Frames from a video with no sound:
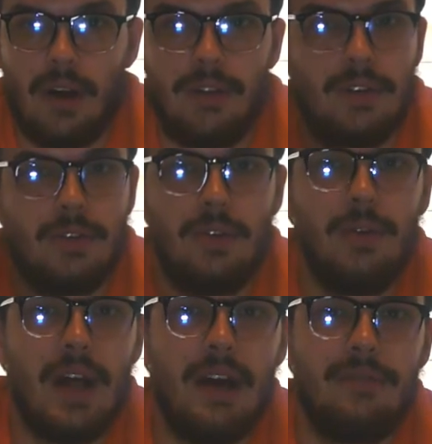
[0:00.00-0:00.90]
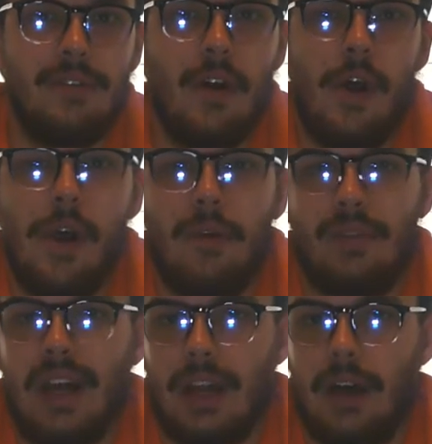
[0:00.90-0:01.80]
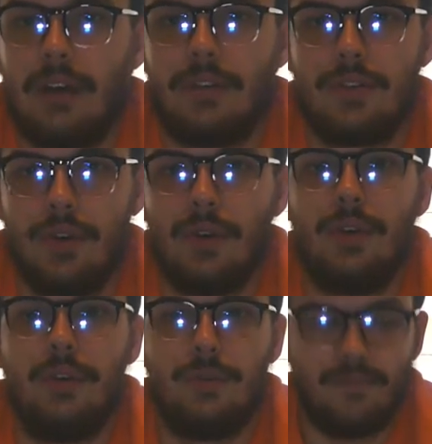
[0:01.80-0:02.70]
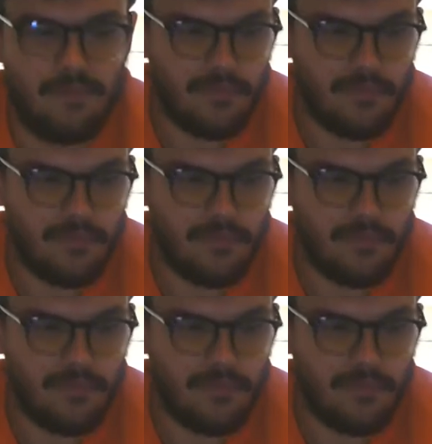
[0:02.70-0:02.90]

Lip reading: There's 2 left that I'll show you